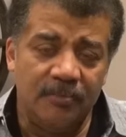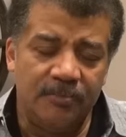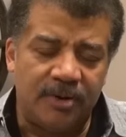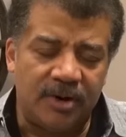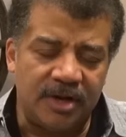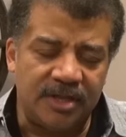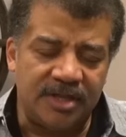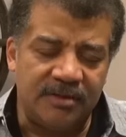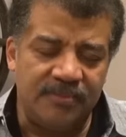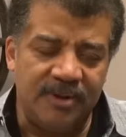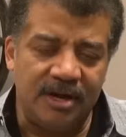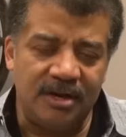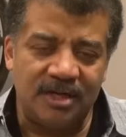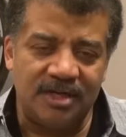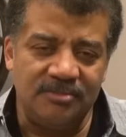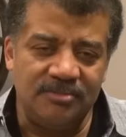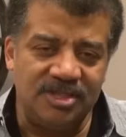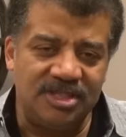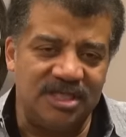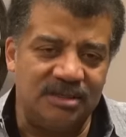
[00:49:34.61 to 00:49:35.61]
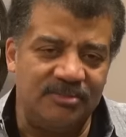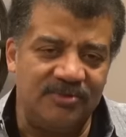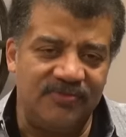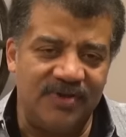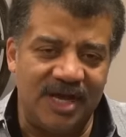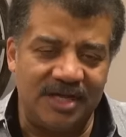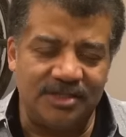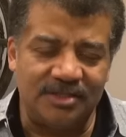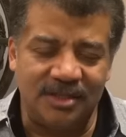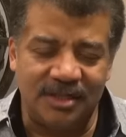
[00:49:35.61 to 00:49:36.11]
part of the American Museum of
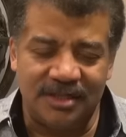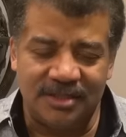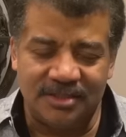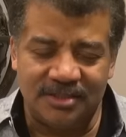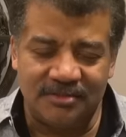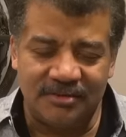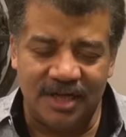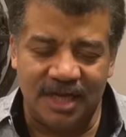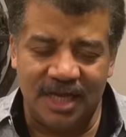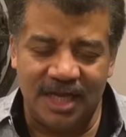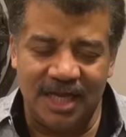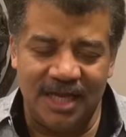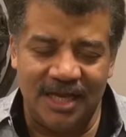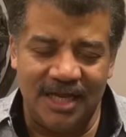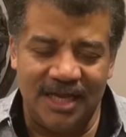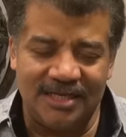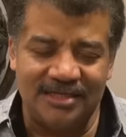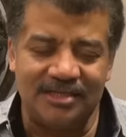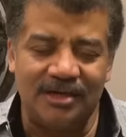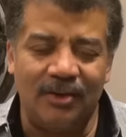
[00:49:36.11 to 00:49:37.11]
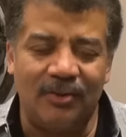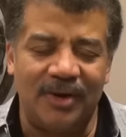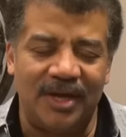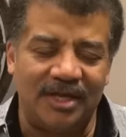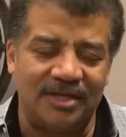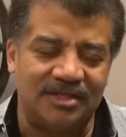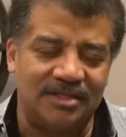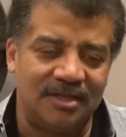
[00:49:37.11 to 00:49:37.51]
Natural History. And as always,